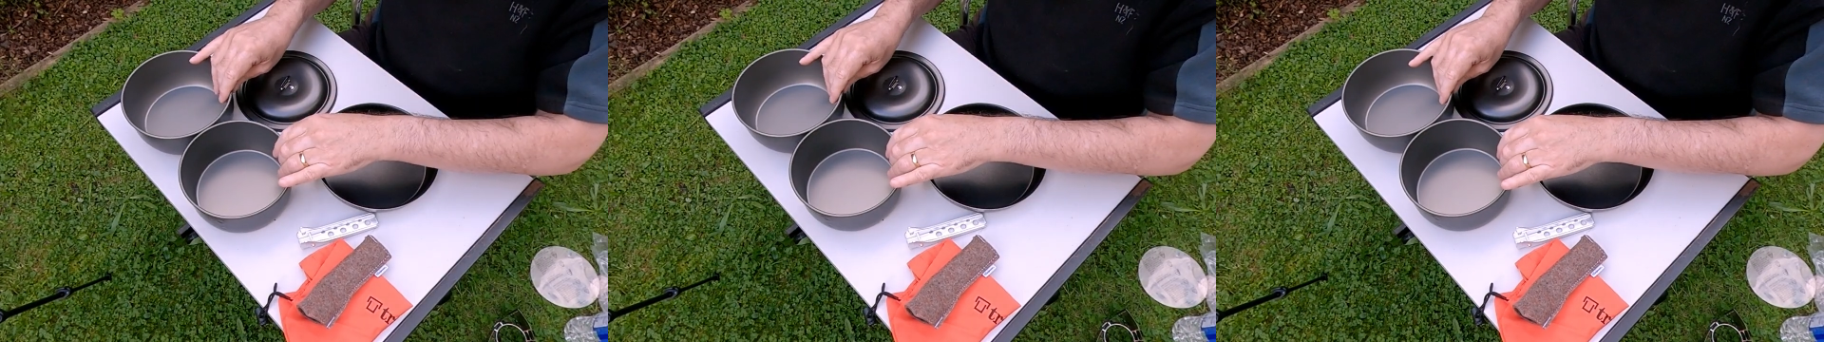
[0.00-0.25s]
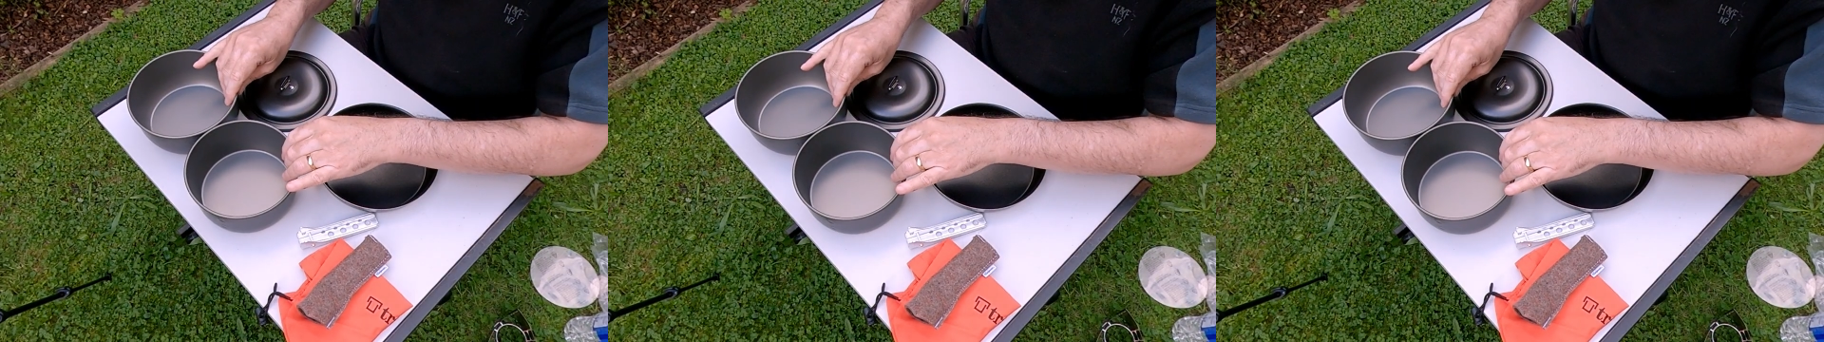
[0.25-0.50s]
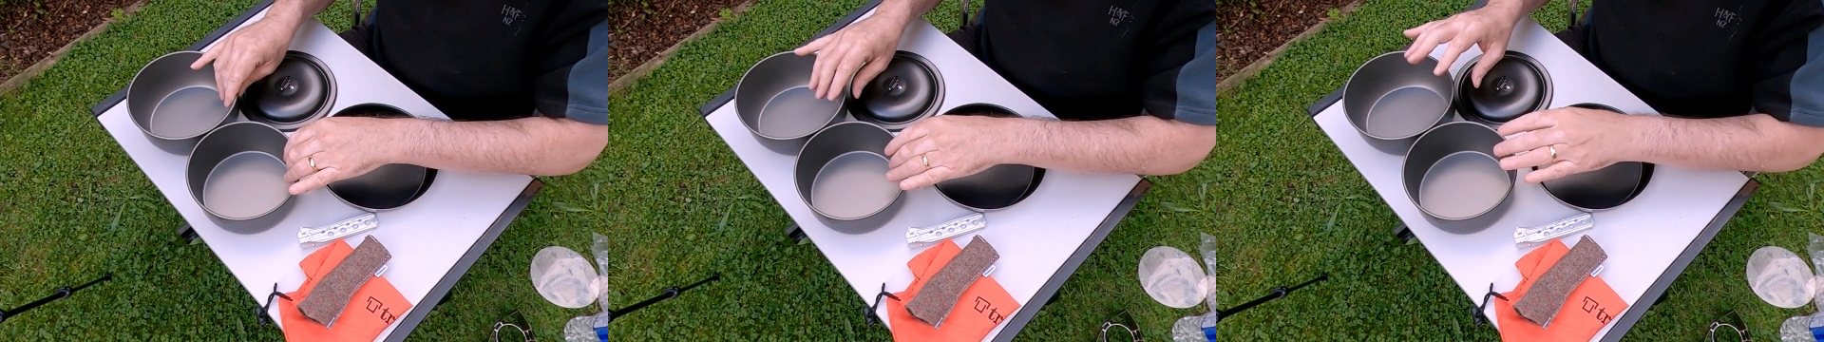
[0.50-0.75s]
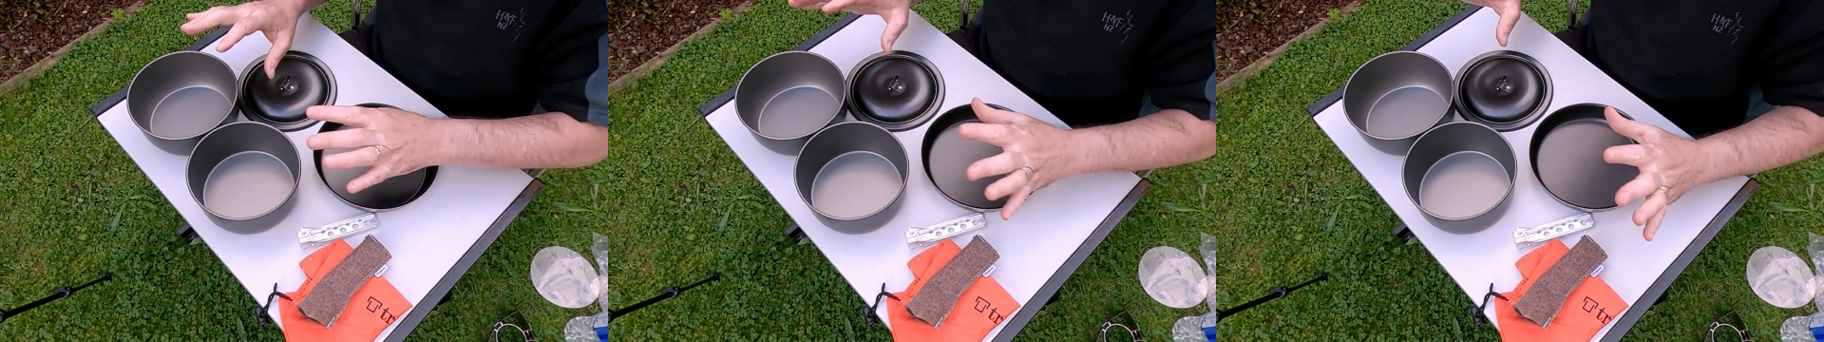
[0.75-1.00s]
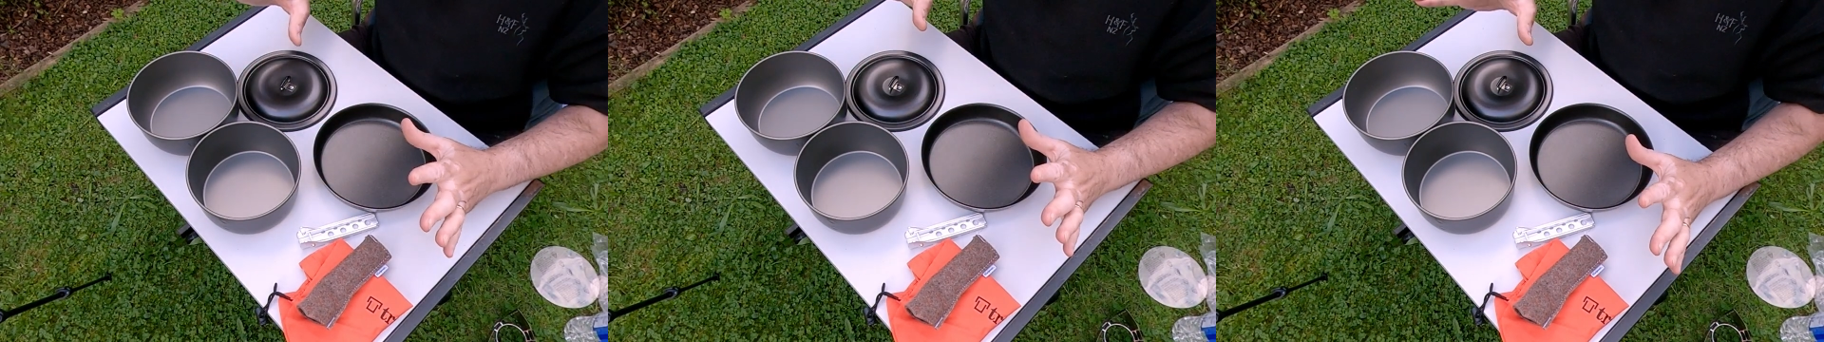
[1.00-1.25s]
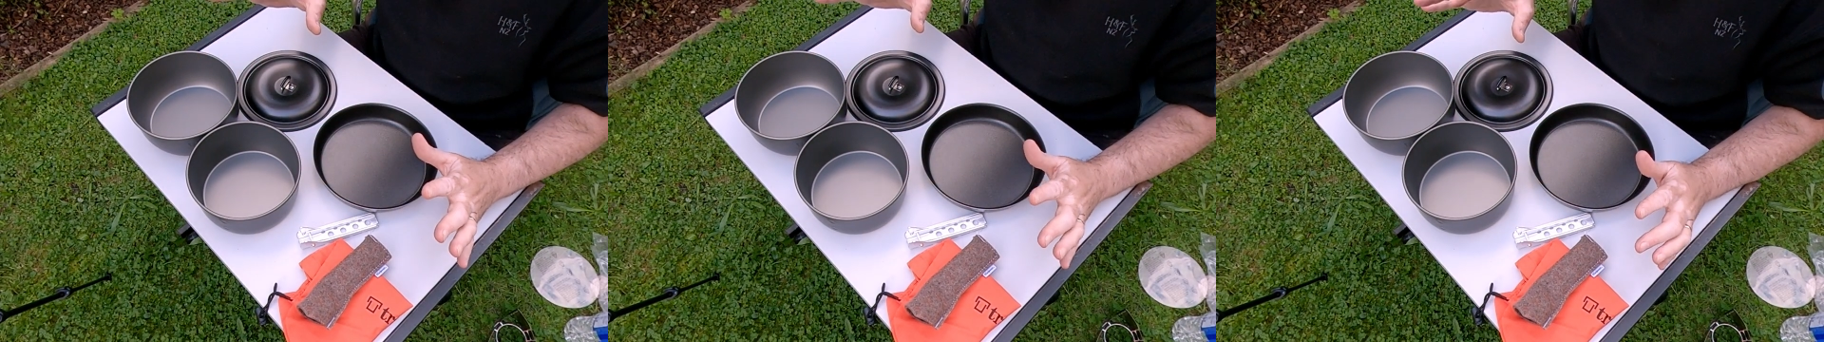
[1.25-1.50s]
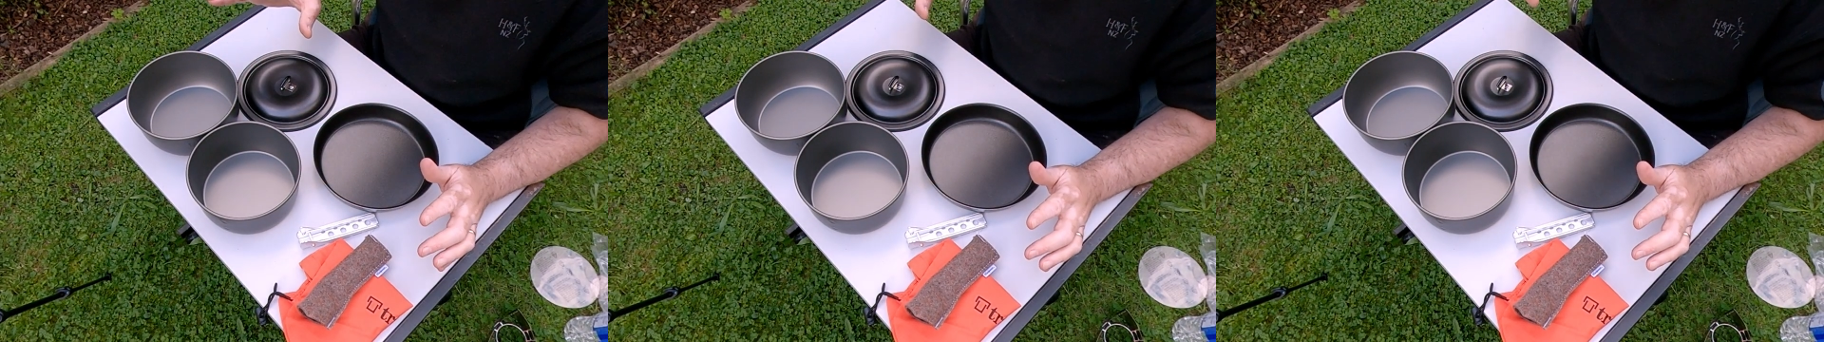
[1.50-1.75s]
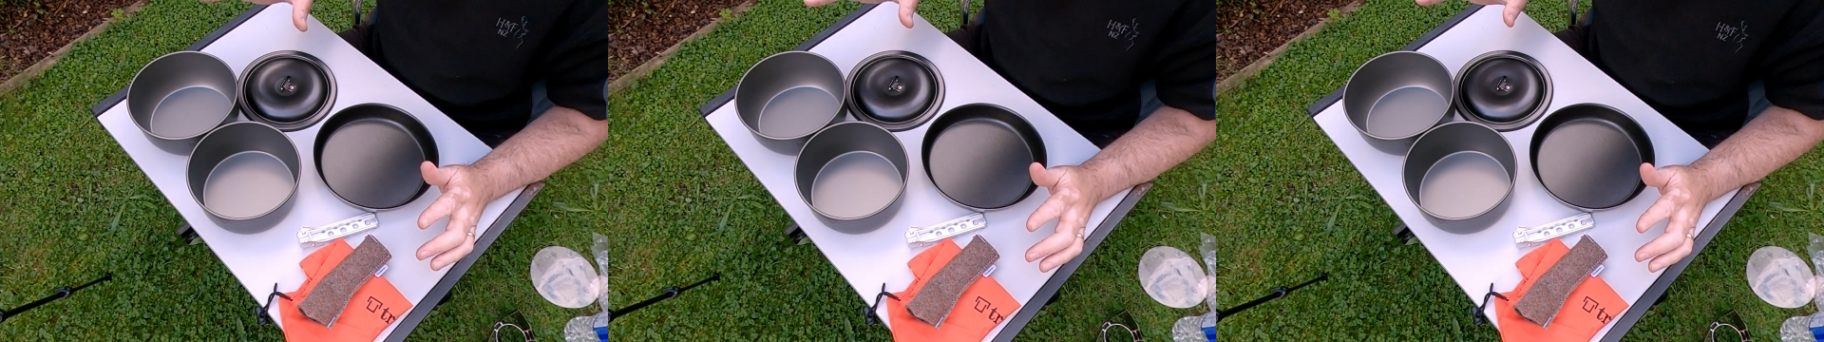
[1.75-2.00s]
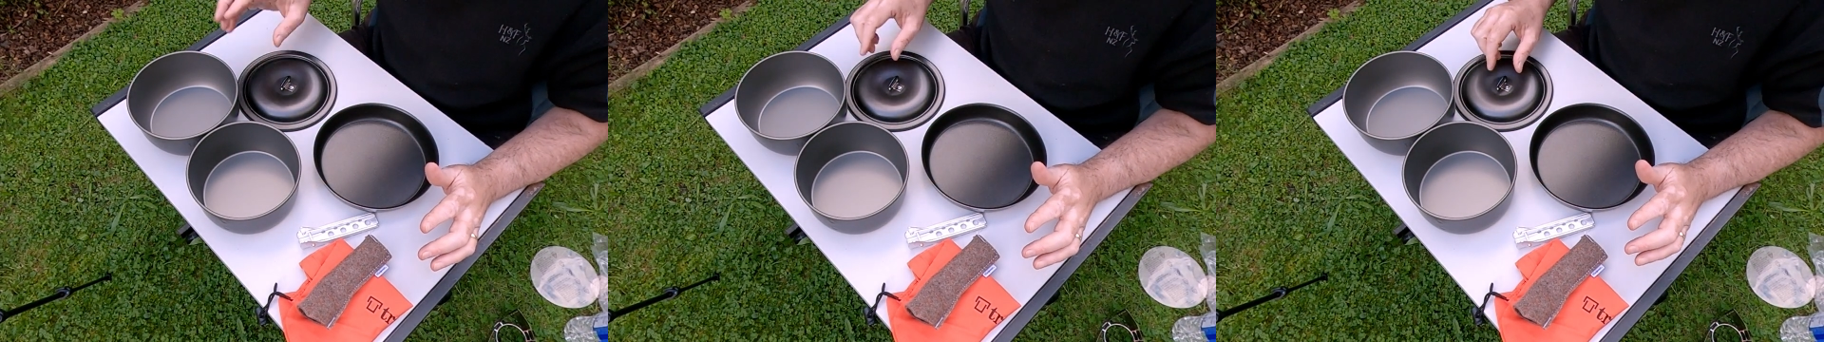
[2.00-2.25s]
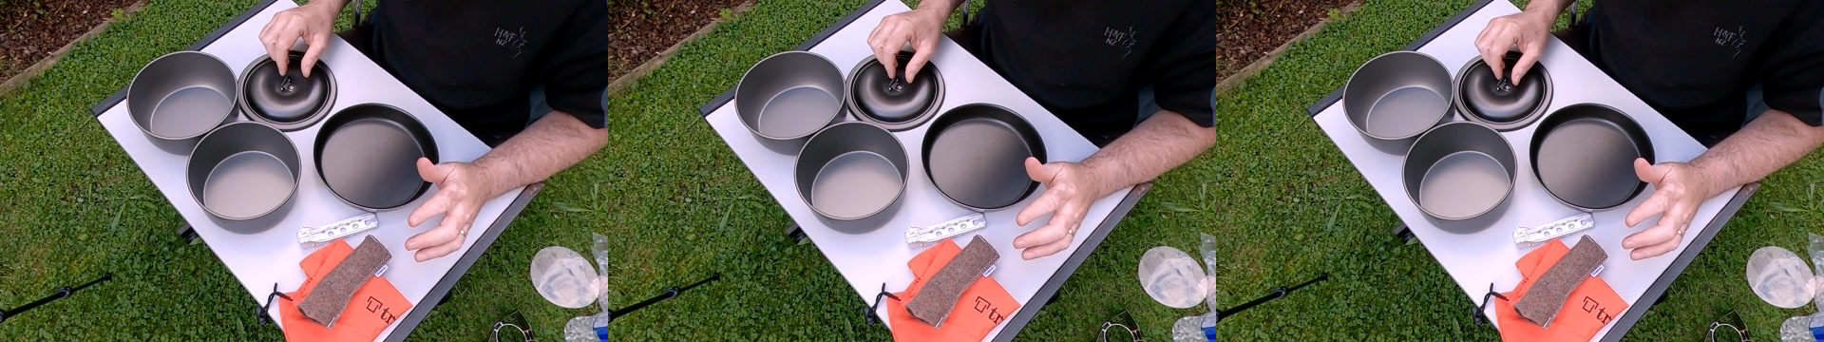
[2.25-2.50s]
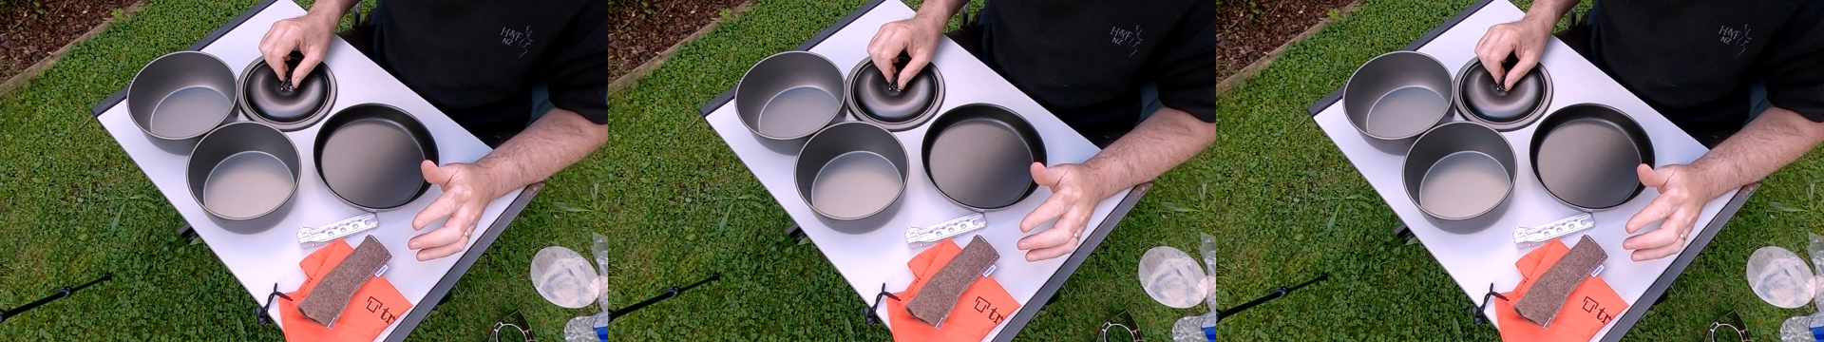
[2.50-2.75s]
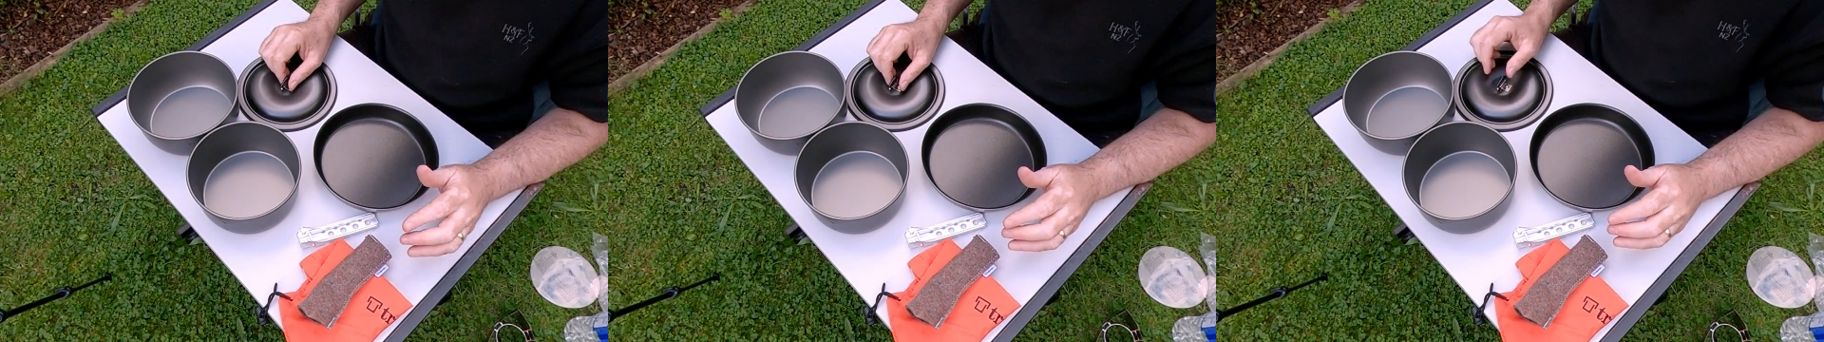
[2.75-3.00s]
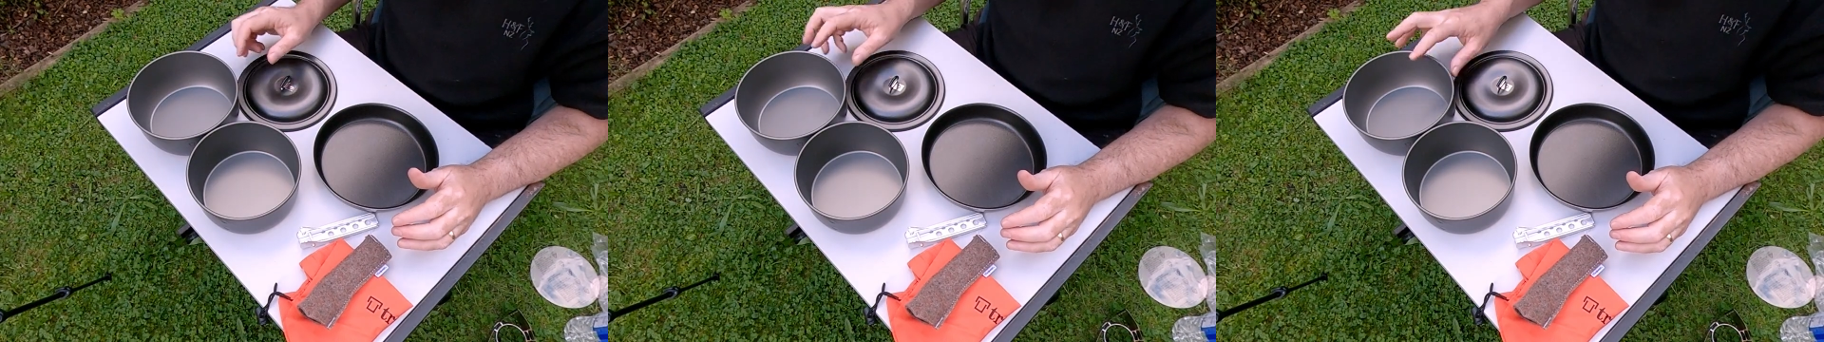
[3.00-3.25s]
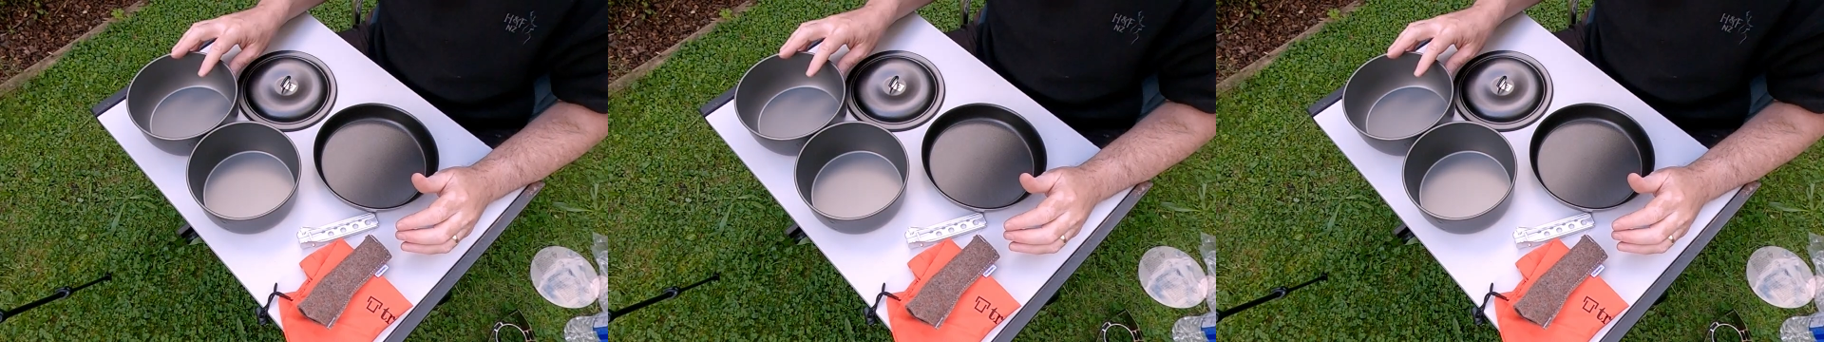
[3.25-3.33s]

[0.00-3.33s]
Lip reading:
(no speaker visible)